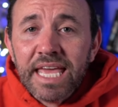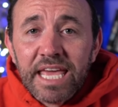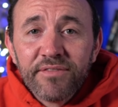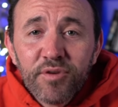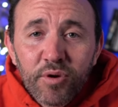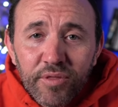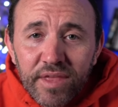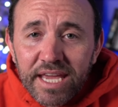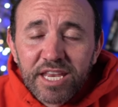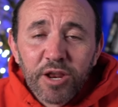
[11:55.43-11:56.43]
If you are
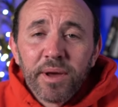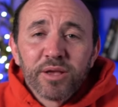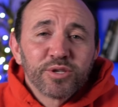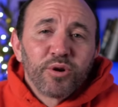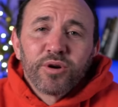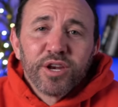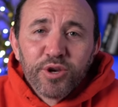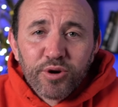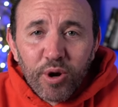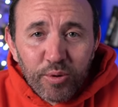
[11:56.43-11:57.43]
thinking about starting
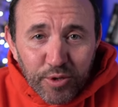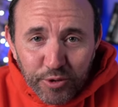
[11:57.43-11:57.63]
your own